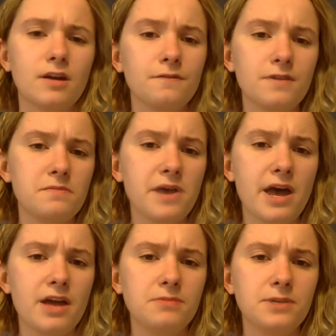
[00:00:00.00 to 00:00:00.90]
comfy
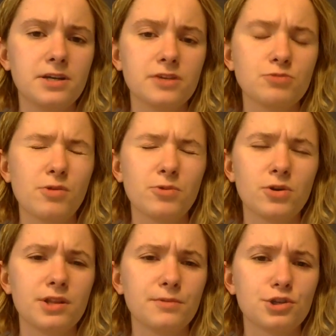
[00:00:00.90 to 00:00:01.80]
bed because while
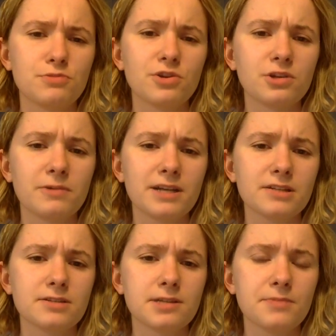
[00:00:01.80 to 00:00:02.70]
we're in the Bush building, we had
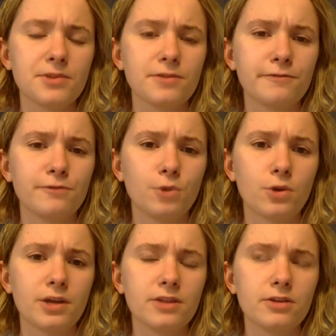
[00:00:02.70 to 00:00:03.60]
to sleep on the
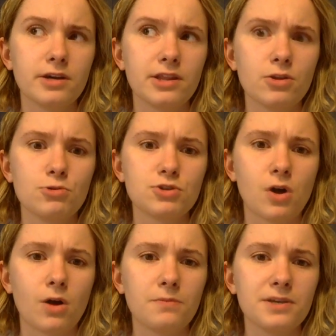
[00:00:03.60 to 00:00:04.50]
floor, and, the, and those
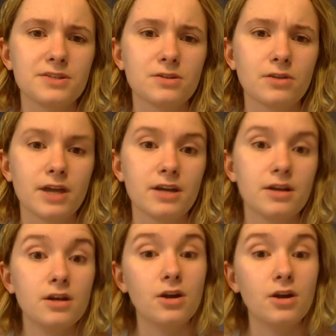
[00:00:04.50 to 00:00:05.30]
carpets are like